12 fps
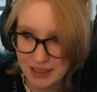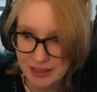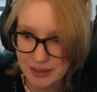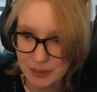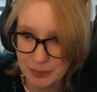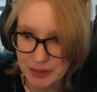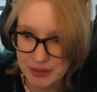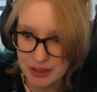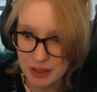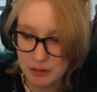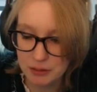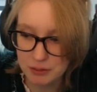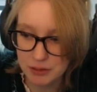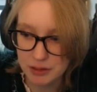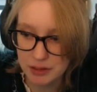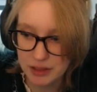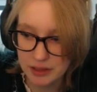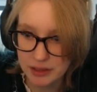not better. Oh,
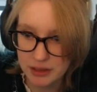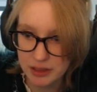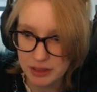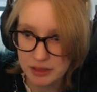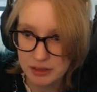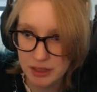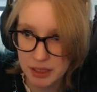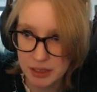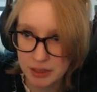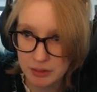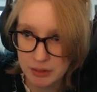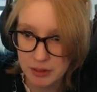okay, he dead now.